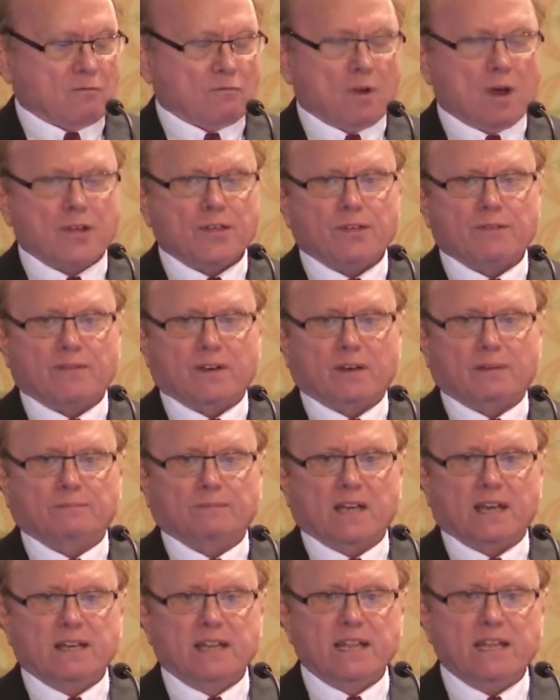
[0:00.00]
Rothova,
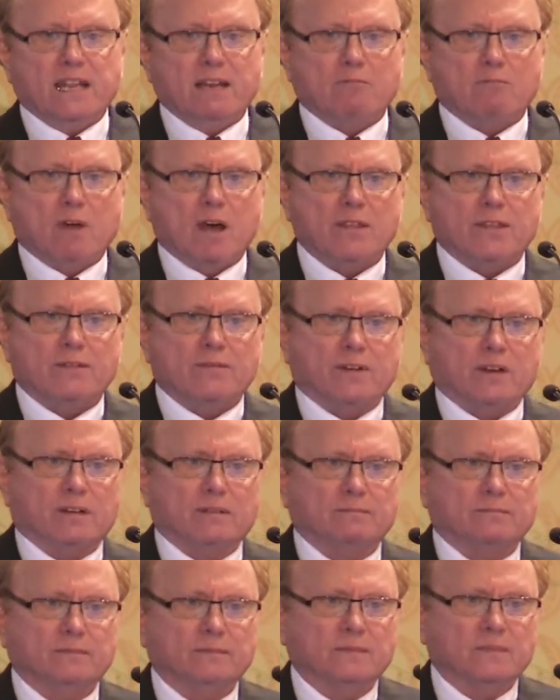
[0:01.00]
Aniki Rothova,
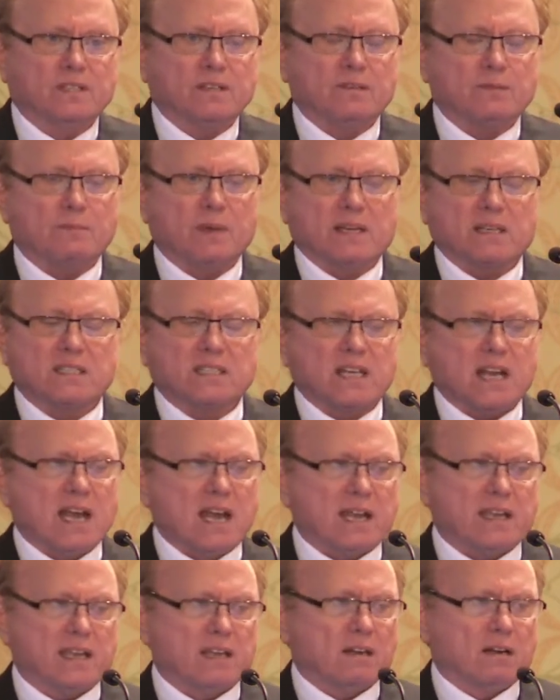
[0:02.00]

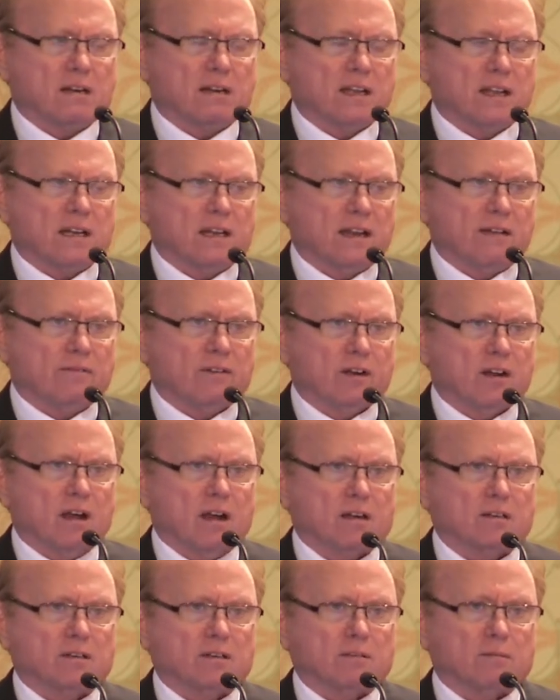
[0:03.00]
spectacularly clever
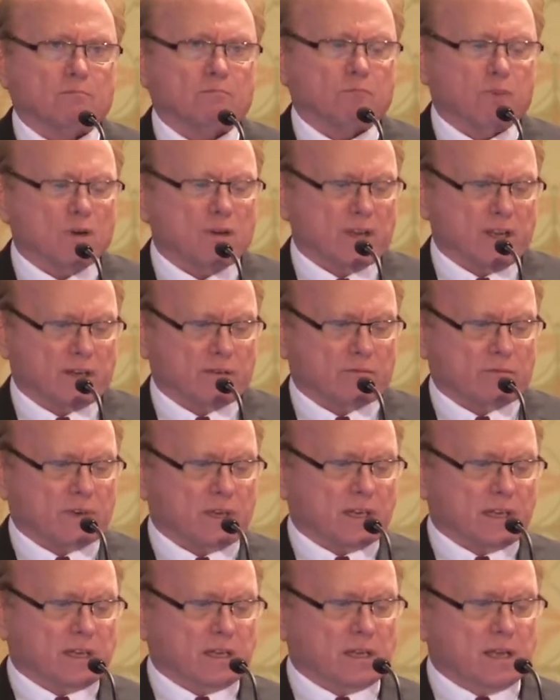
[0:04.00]
doctor, brilliant
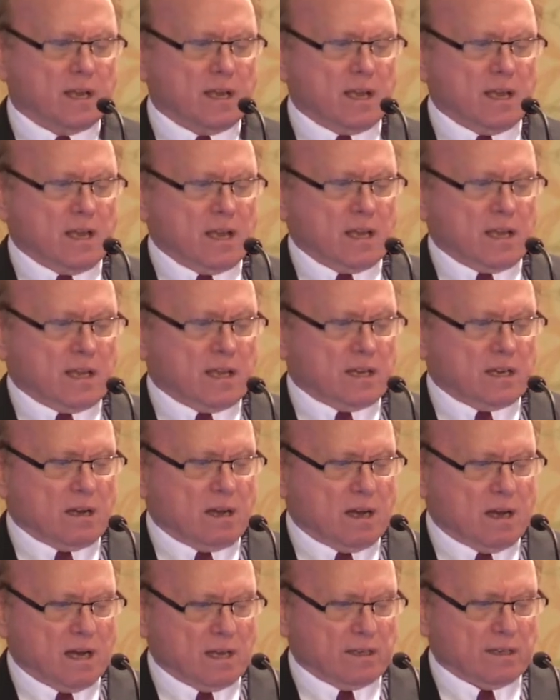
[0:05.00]
really, in
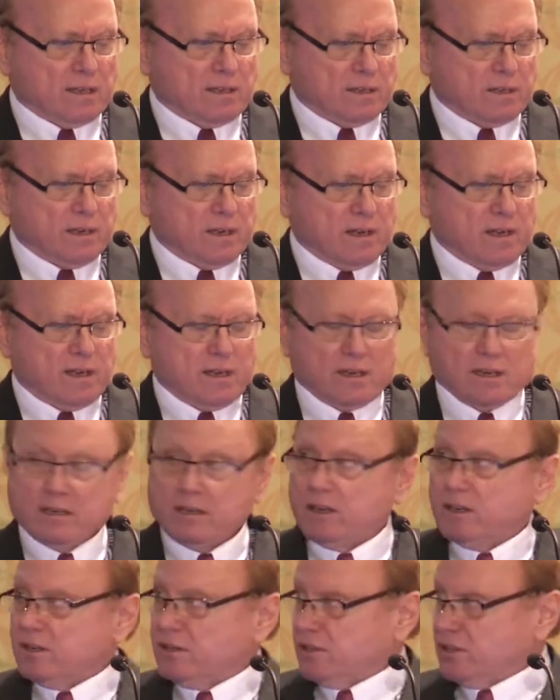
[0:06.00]
Holland.
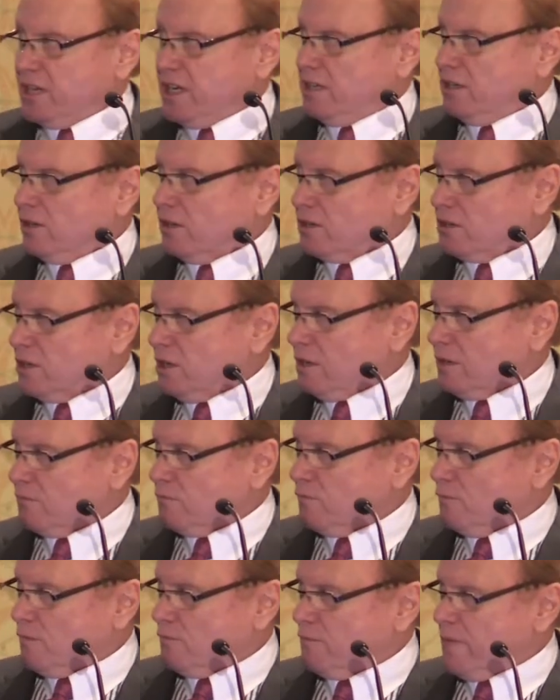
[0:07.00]
She
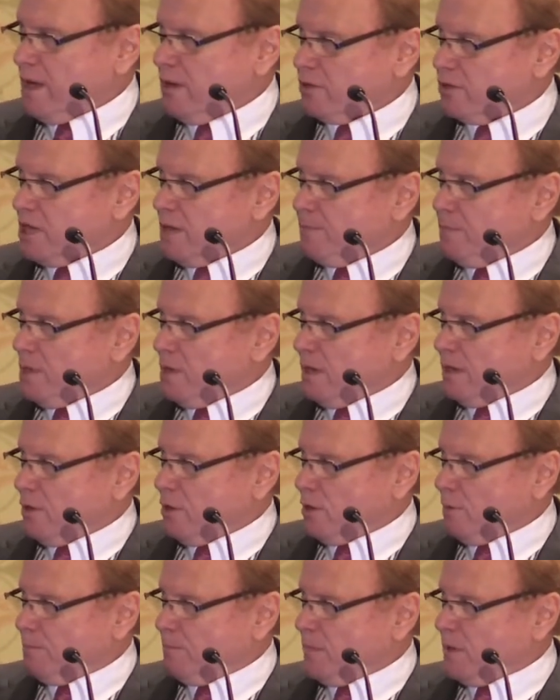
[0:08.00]
rounds up all of
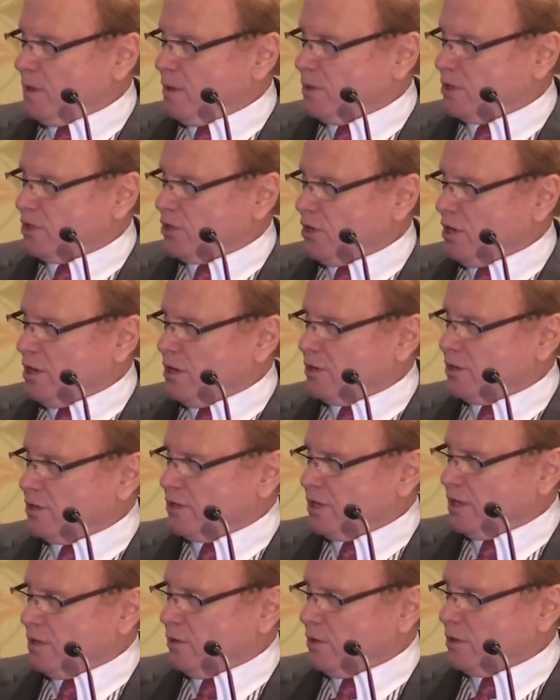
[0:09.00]
her
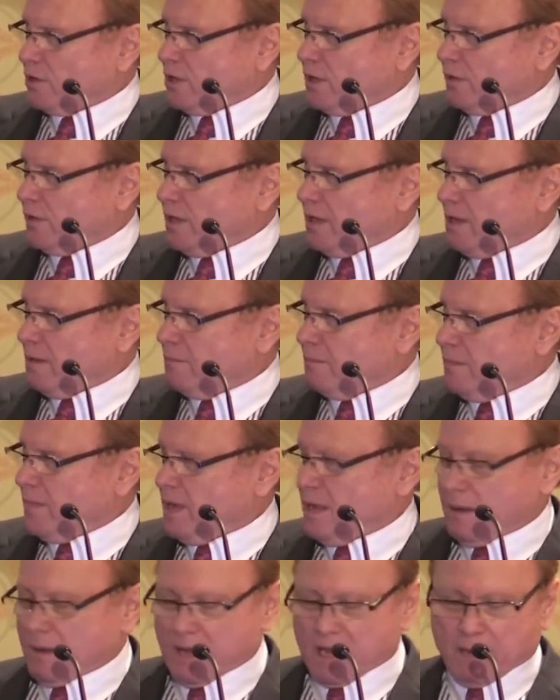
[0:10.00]
charts and looks at them
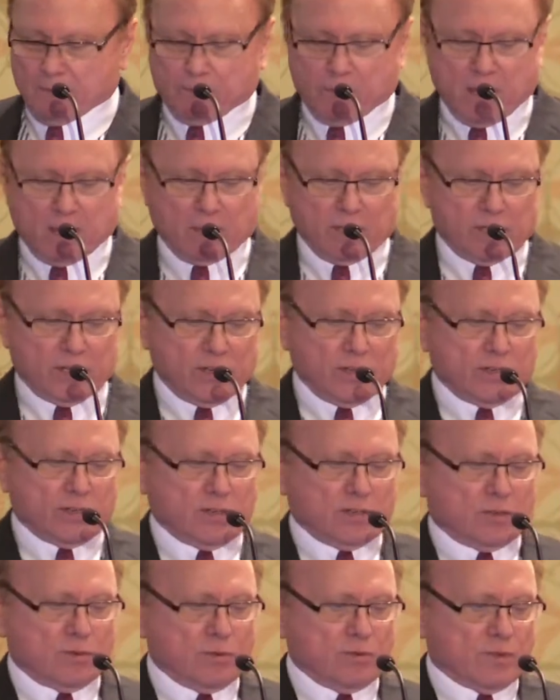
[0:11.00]
and publishes
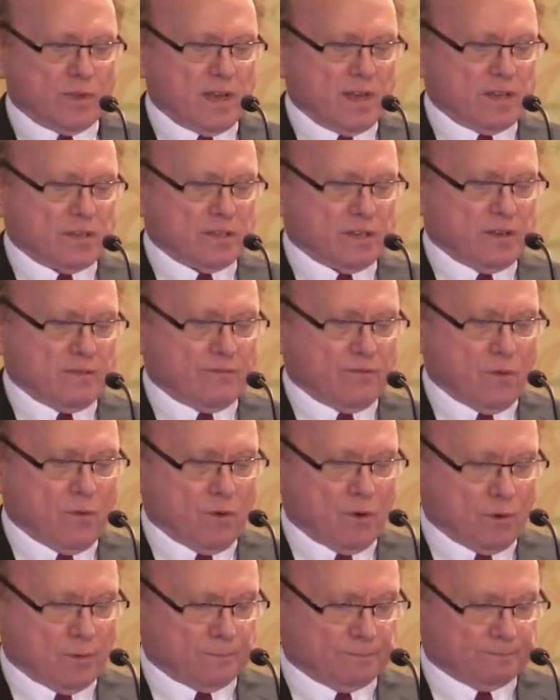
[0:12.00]
in
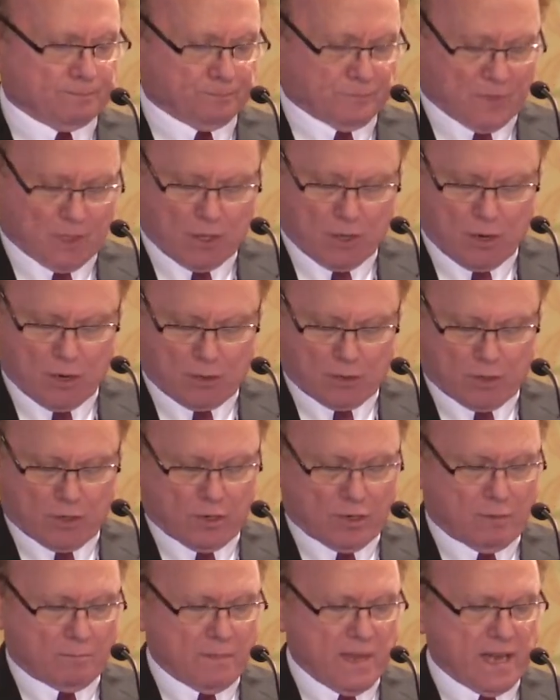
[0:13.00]
2004
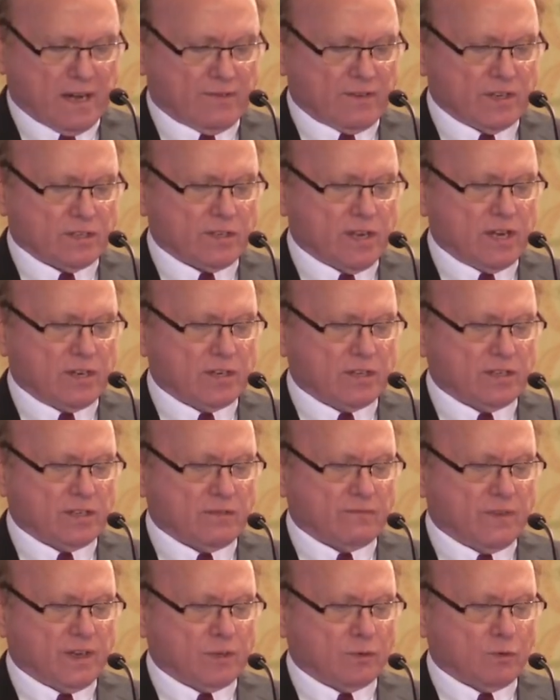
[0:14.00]
long-term manifestations
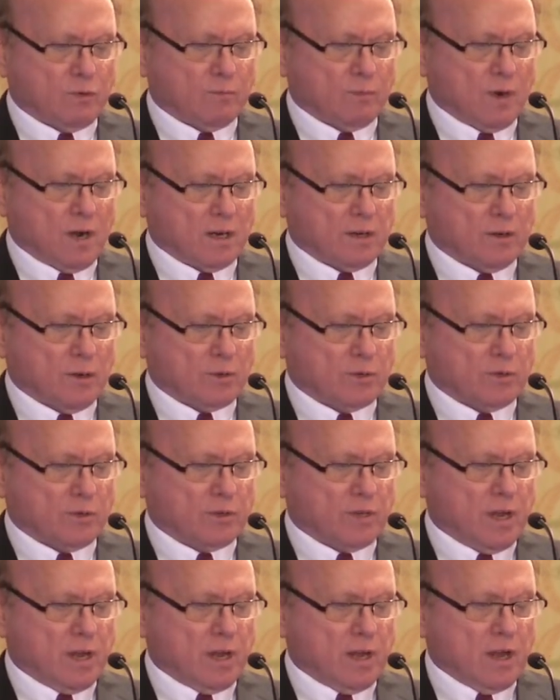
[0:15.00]
in visual
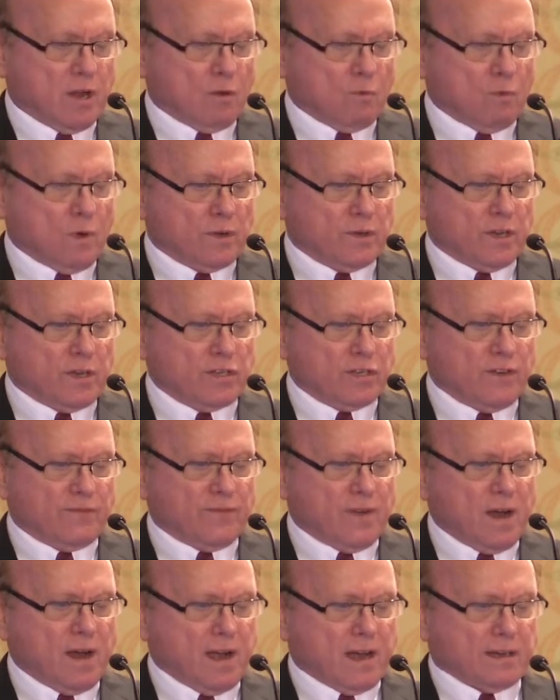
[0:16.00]
prognosis. What did she
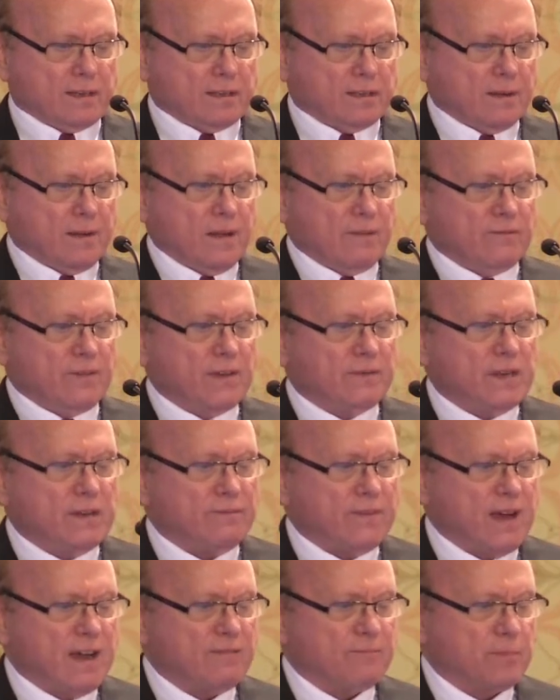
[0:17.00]
find?
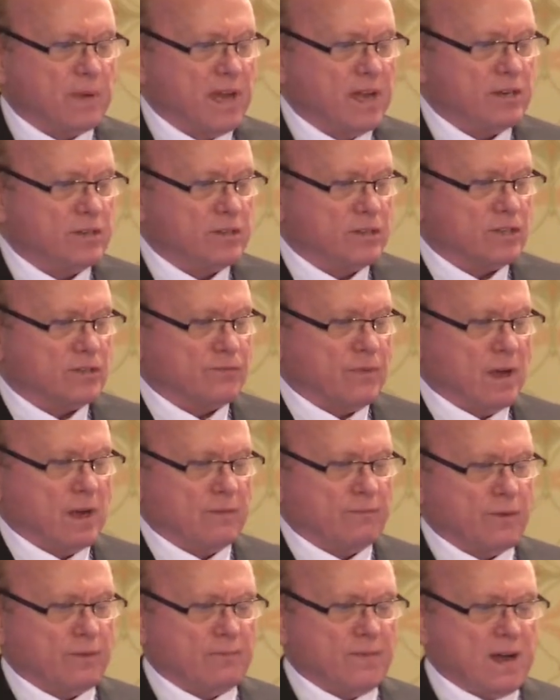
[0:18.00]
55 patients
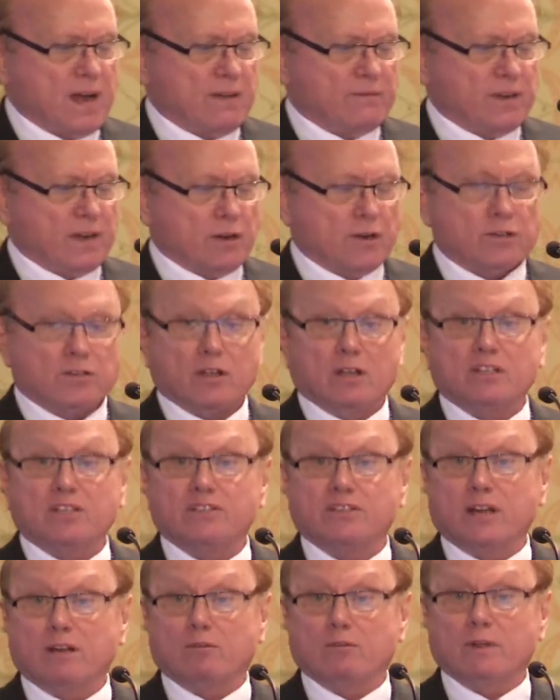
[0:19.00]
followed for 5 years on
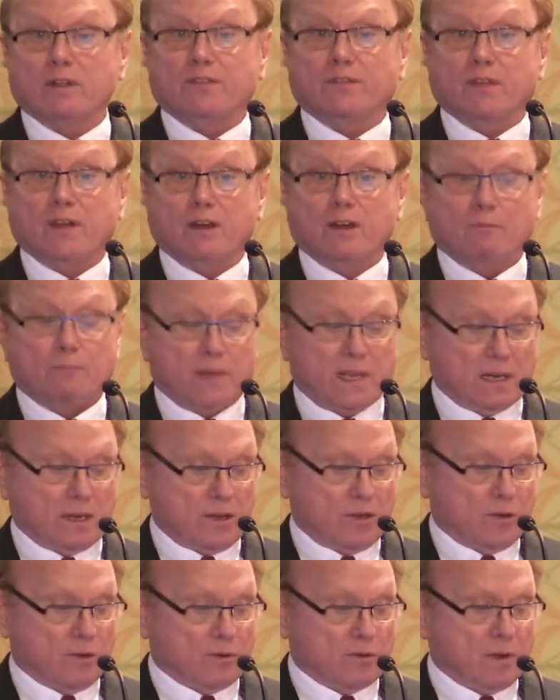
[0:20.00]
steroid therapy
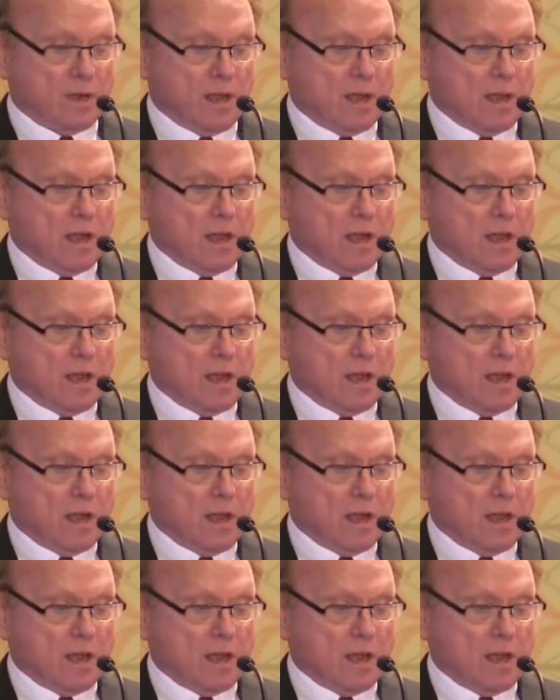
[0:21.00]
alone.